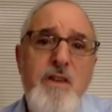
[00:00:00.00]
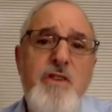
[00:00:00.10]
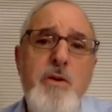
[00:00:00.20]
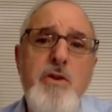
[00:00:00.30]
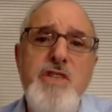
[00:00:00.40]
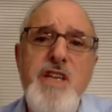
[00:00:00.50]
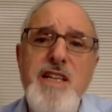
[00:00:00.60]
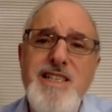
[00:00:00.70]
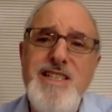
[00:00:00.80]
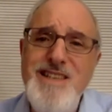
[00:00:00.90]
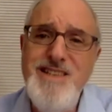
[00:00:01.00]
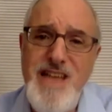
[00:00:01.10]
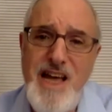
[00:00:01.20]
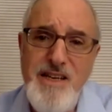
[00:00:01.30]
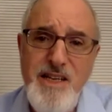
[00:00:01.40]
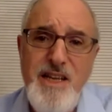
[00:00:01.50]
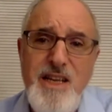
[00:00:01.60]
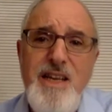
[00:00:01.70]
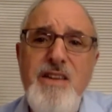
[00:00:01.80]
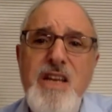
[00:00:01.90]
So Uziel extends that.
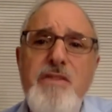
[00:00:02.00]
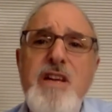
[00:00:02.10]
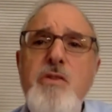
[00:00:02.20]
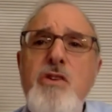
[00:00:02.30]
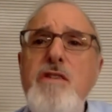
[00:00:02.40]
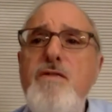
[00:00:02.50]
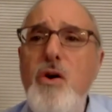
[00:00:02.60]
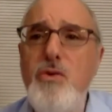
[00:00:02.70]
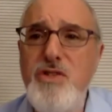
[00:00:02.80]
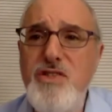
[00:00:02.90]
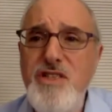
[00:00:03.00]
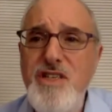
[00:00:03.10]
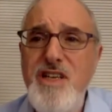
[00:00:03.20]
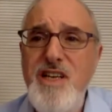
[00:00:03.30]
He said, if a community votes